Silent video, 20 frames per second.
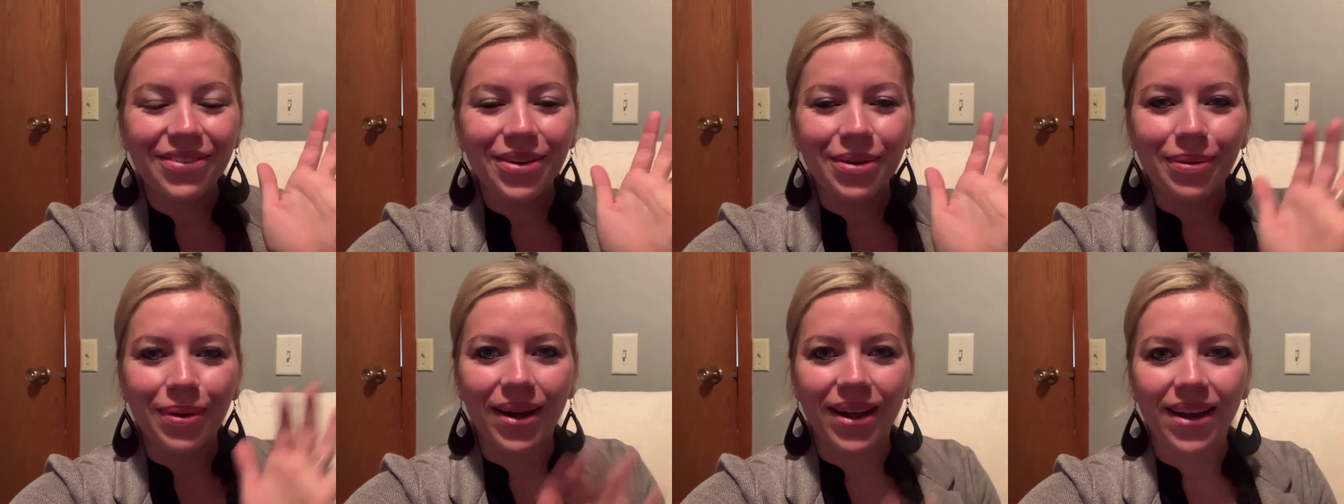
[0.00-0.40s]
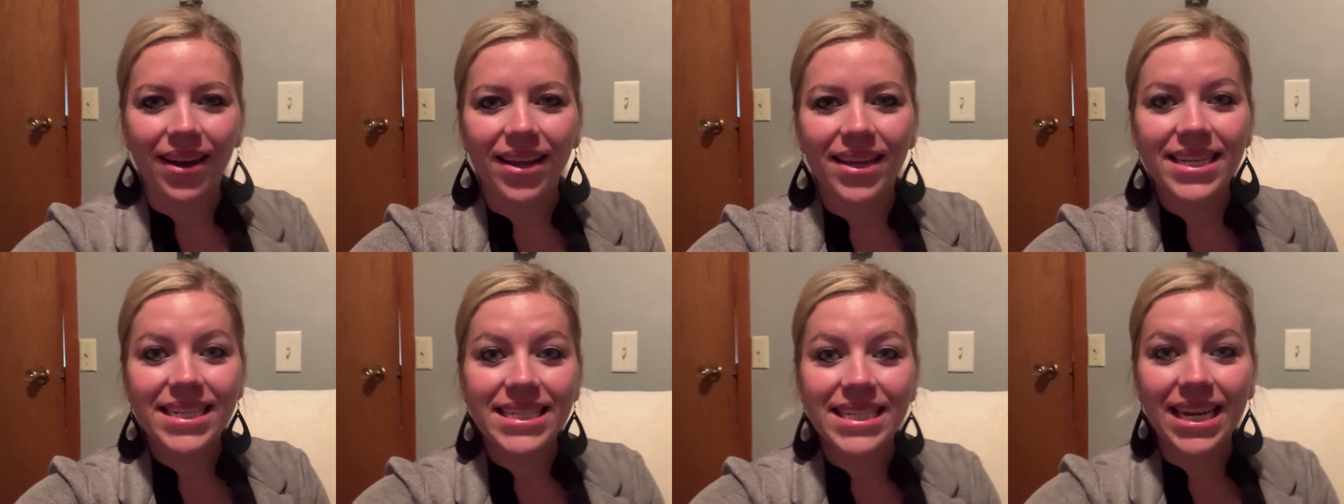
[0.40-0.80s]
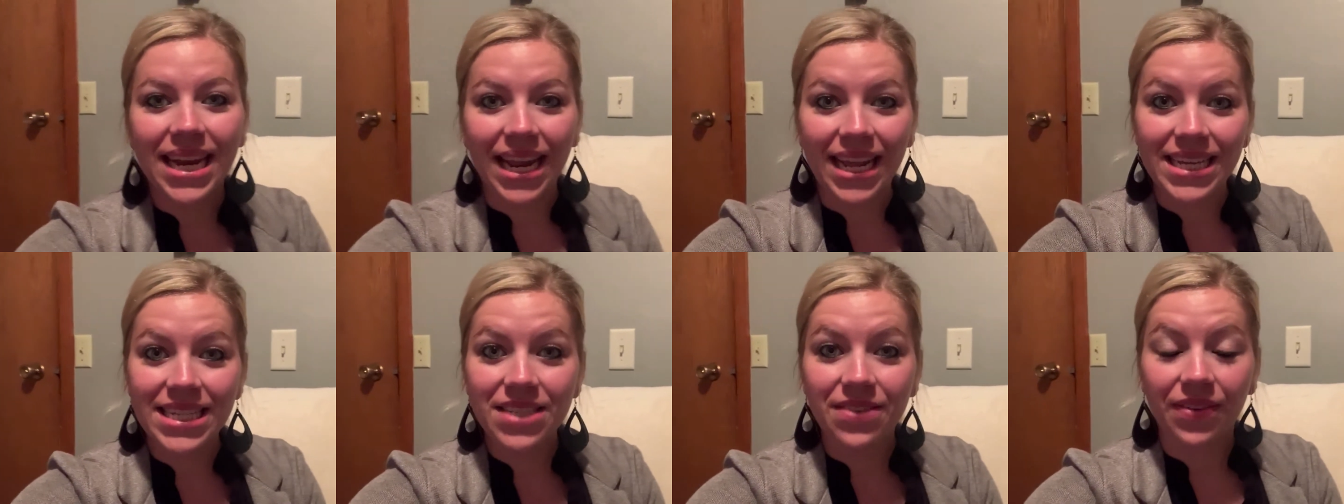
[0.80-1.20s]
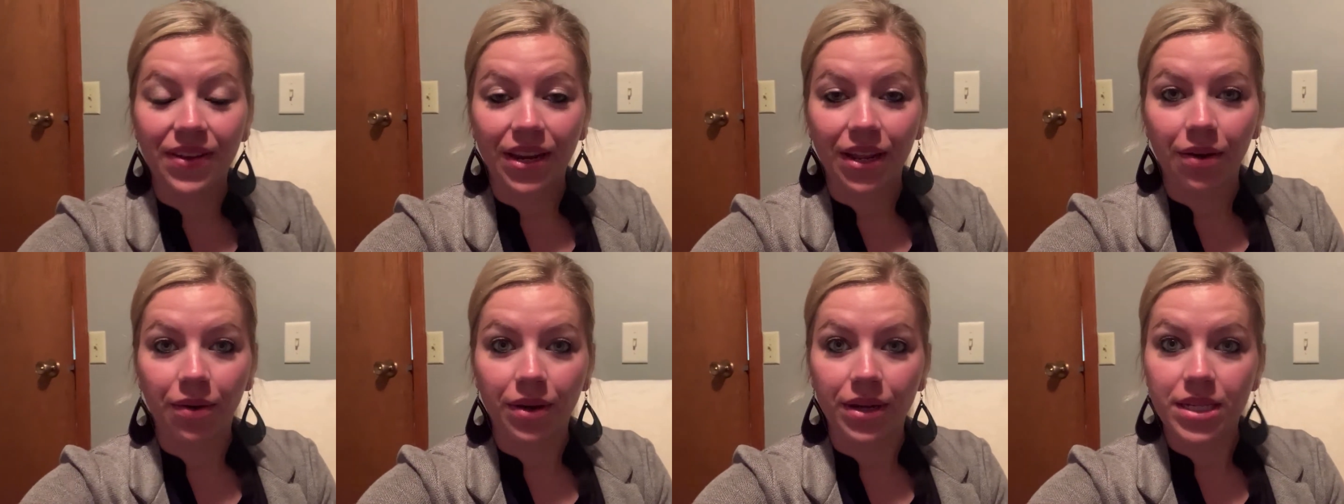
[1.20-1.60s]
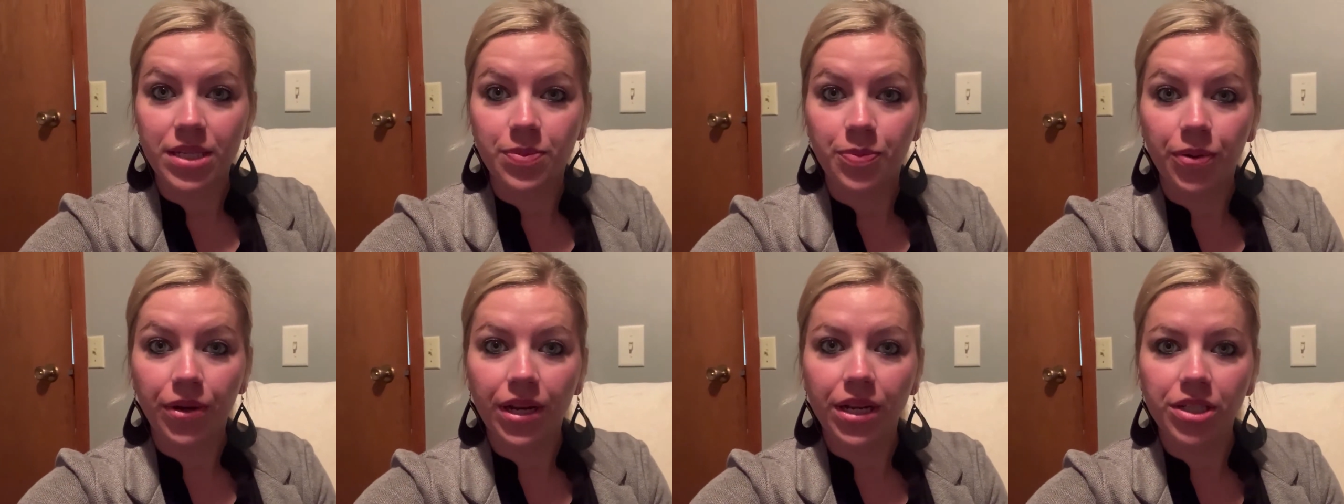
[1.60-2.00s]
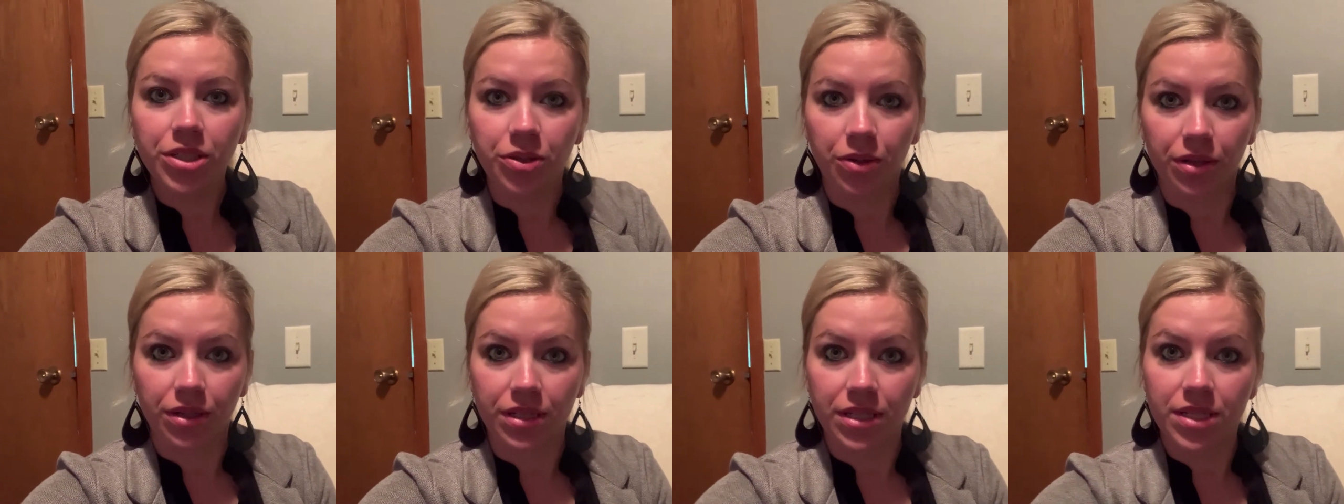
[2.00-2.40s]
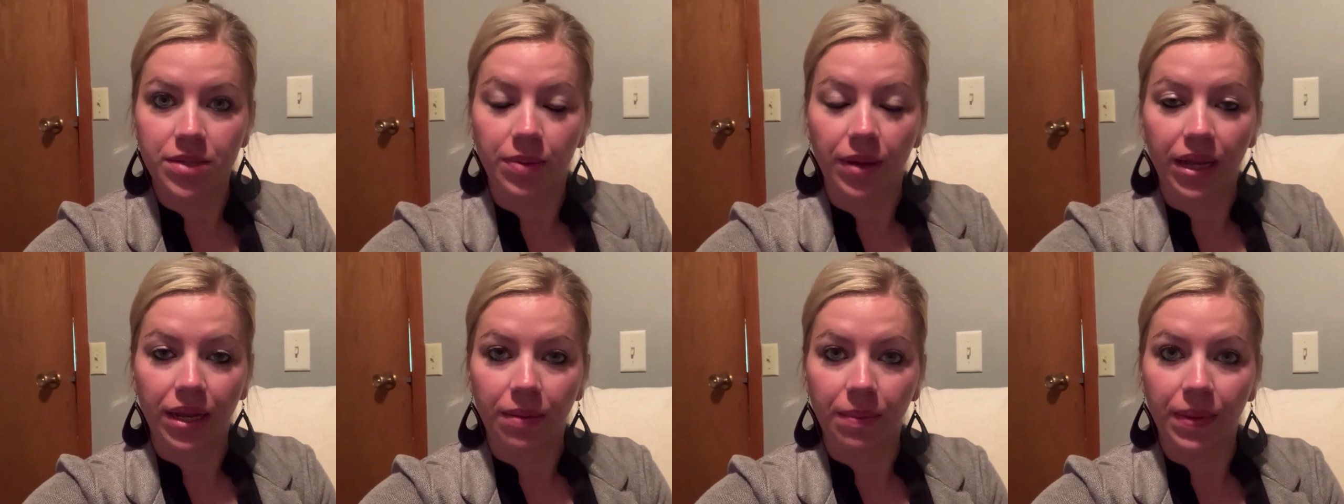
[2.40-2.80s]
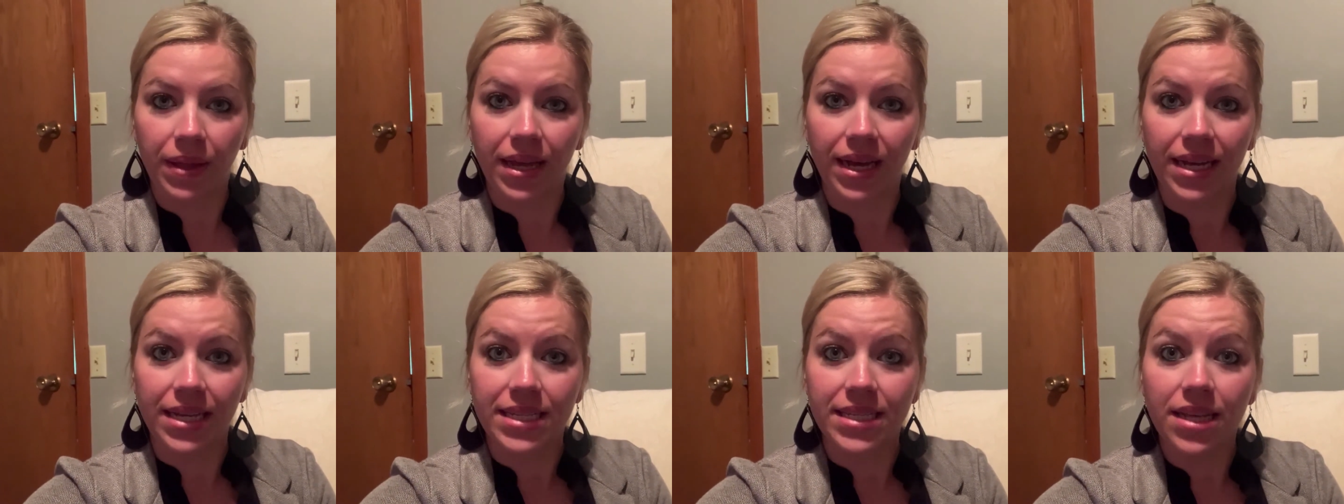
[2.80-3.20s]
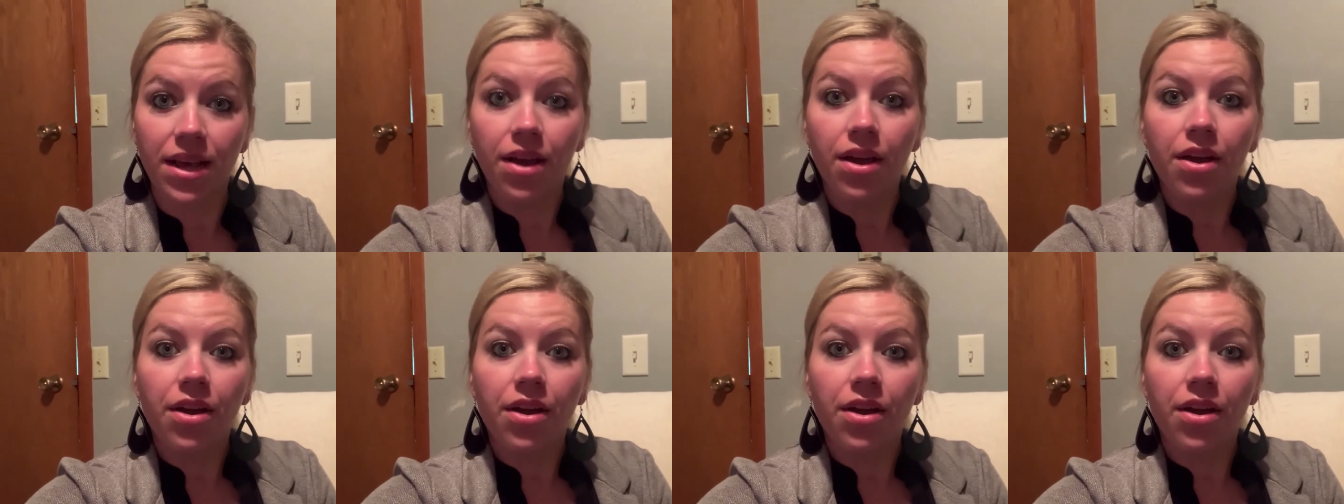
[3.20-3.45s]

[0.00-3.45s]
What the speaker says: everyone, today's video is pretty short and sweet because